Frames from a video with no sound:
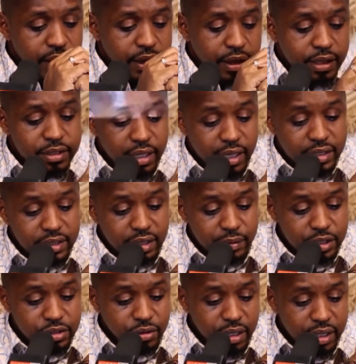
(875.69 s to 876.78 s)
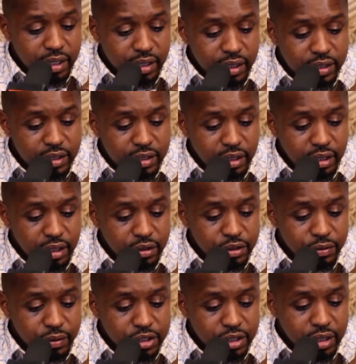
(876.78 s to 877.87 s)
And that's the last time I saw Agatha until now
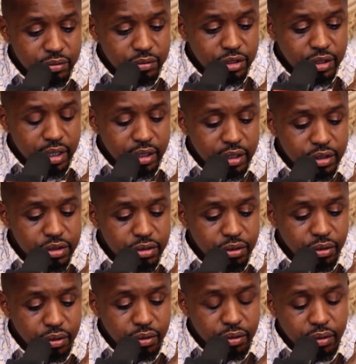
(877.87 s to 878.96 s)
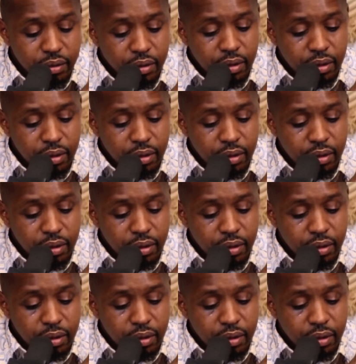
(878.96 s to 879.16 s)
when she came to Kenya. So